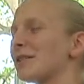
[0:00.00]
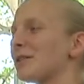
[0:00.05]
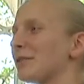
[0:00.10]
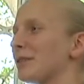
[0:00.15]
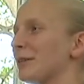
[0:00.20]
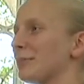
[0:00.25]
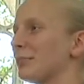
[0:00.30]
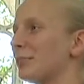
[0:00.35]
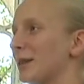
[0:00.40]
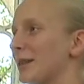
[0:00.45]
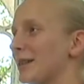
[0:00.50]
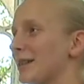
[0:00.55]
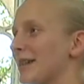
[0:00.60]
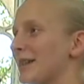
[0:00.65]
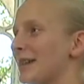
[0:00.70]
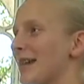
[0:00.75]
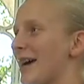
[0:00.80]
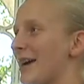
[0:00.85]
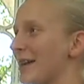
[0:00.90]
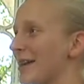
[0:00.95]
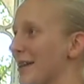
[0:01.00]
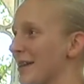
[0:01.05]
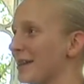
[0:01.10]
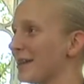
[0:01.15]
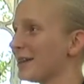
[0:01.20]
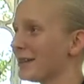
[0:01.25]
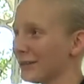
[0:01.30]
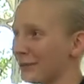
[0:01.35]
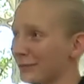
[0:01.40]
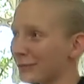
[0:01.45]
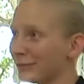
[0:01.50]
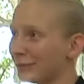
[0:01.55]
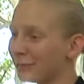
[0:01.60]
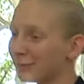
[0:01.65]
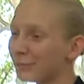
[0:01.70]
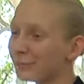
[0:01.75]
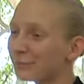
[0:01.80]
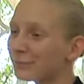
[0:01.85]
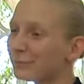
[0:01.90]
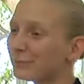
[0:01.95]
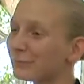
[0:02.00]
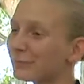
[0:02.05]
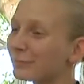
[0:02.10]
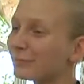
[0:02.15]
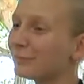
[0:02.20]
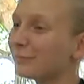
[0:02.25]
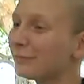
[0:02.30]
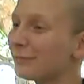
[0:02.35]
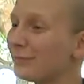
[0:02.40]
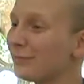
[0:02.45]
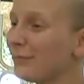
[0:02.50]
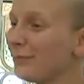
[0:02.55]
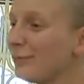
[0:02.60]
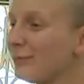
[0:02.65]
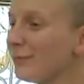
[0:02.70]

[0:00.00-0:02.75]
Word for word: U.S. Navy corpsman educated Tanzania People's